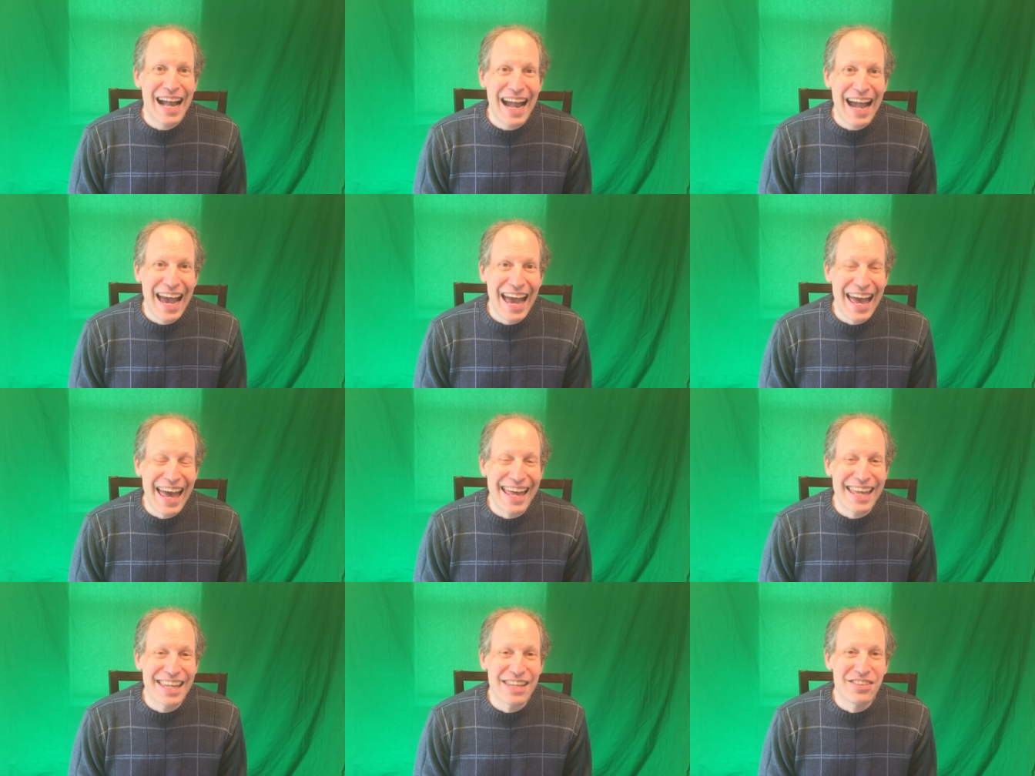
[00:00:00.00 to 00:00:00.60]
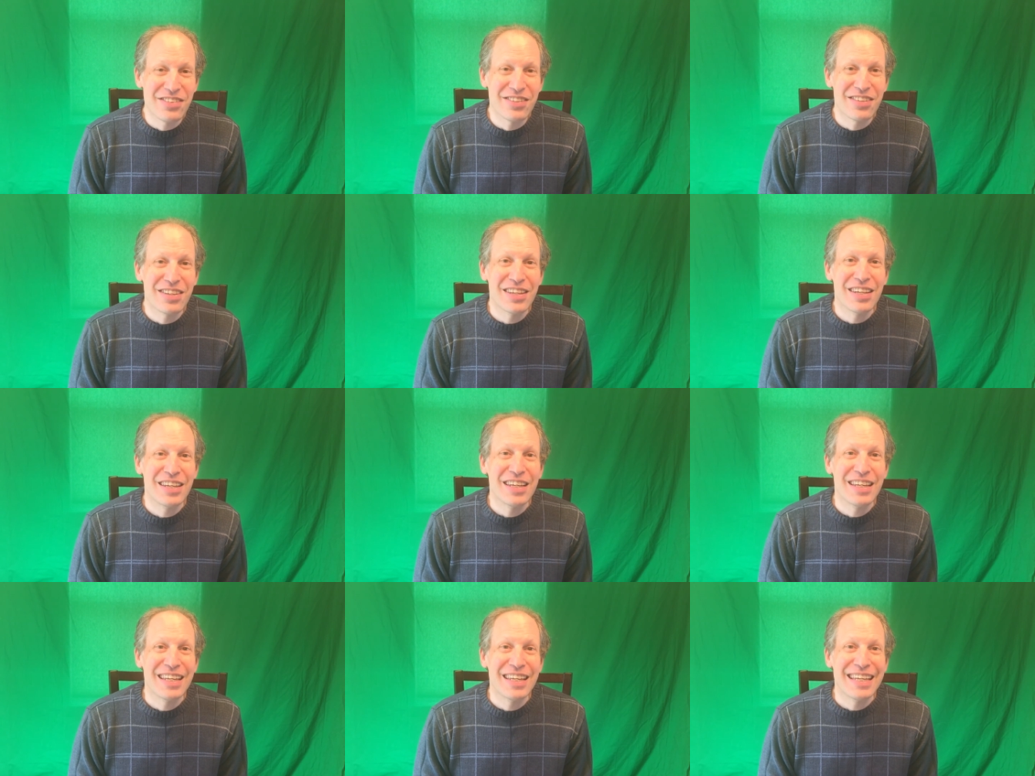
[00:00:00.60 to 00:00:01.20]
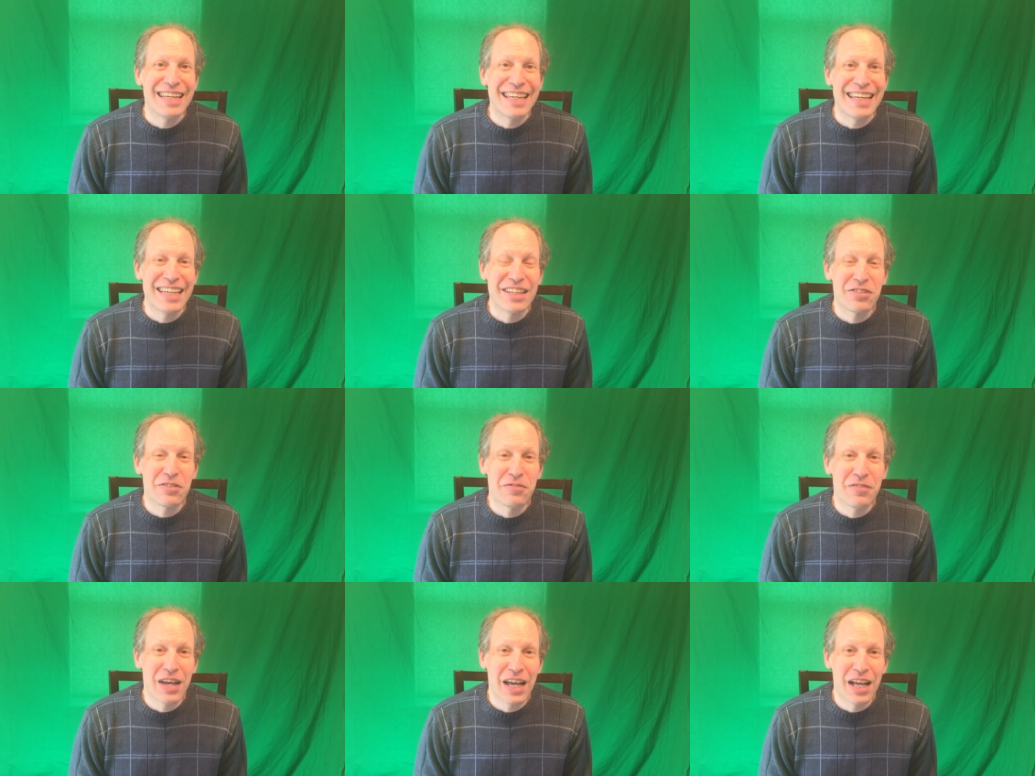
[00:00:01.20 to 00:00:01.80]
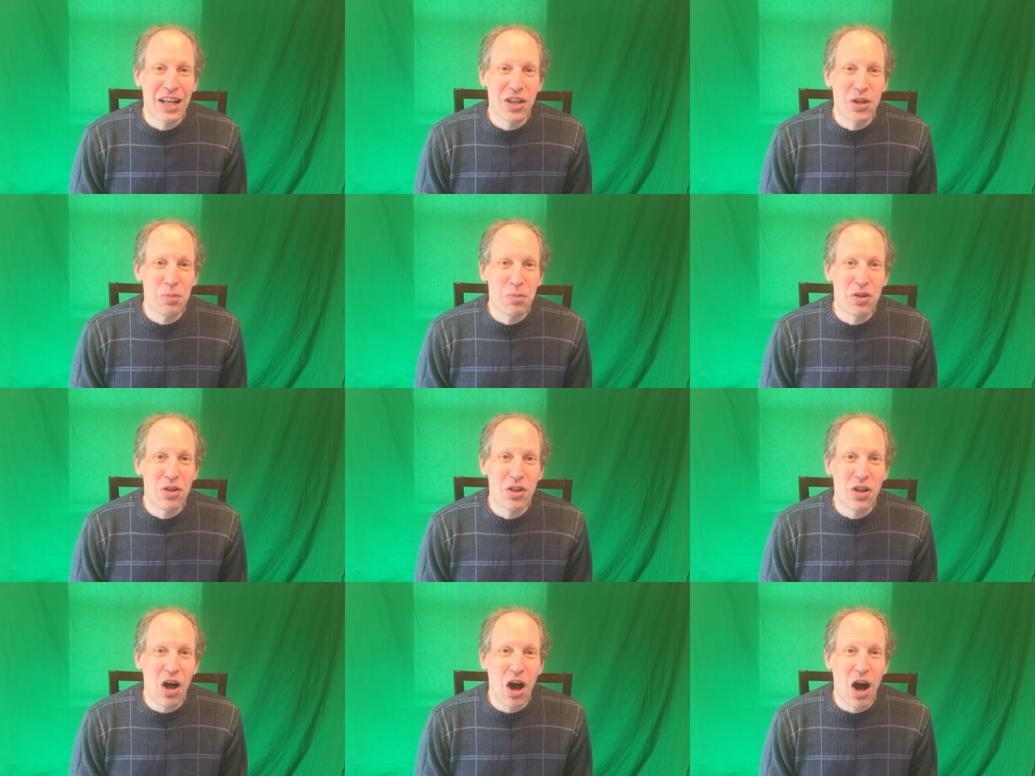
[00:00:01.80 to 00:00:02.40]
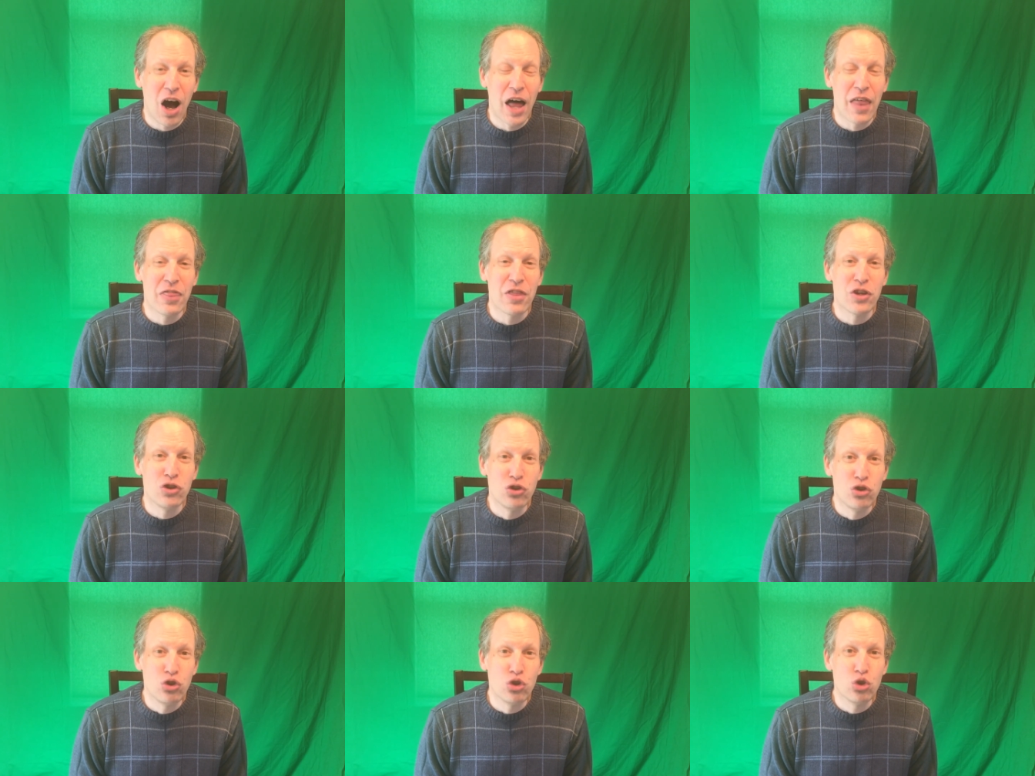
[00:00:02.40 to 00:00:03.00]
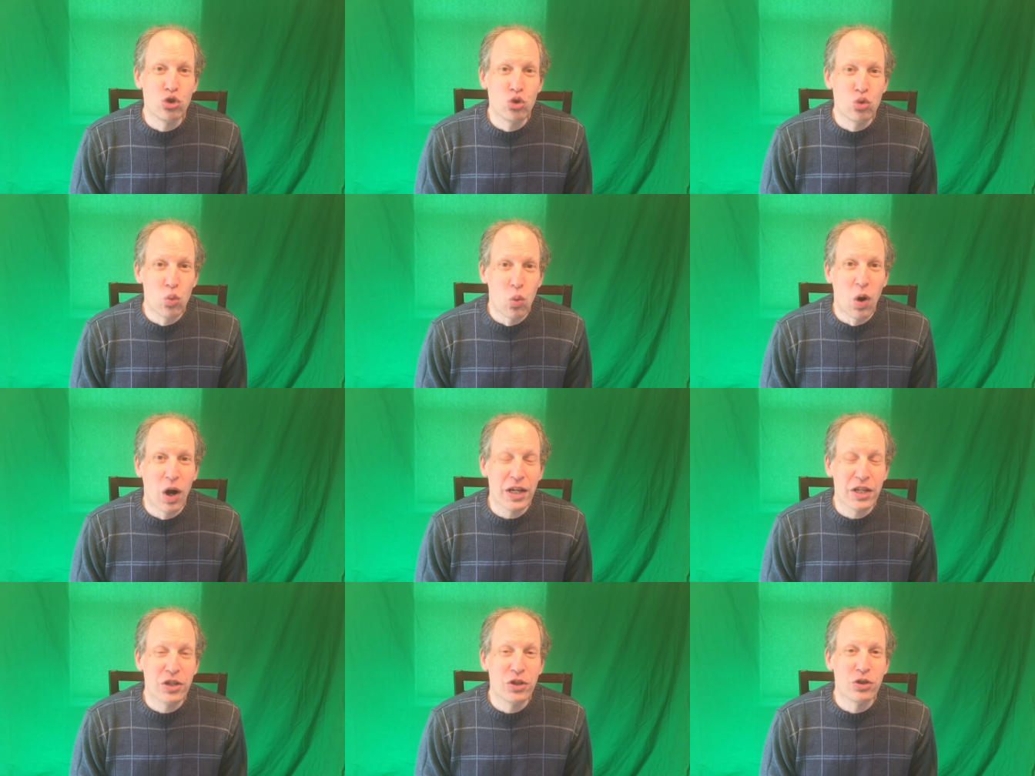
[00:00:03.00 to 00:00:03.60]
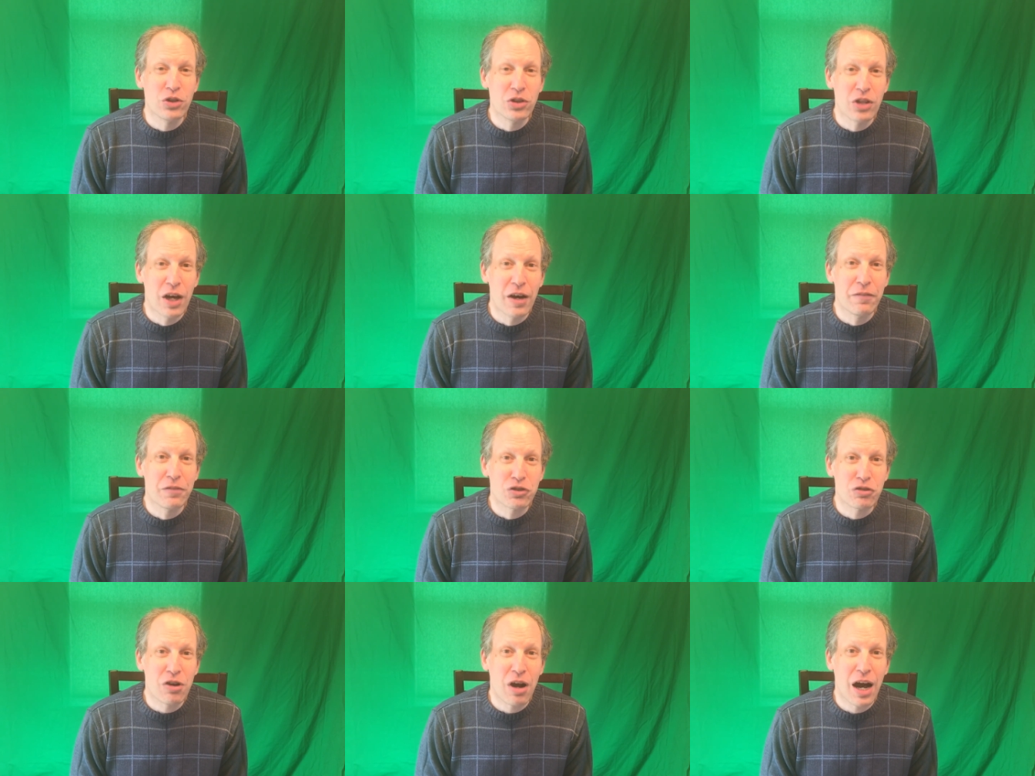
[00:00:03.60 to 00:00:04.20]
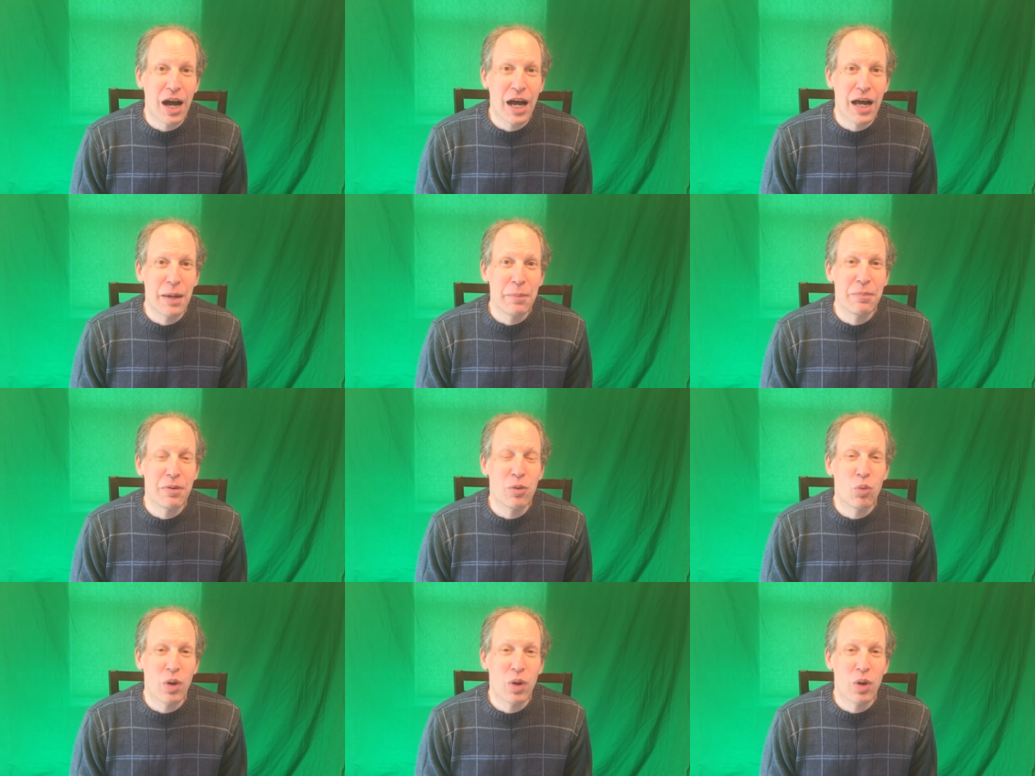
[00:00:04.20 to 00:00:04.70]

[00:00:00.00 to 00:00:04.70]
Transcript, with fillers: And it's available on the Do What You Love Tribe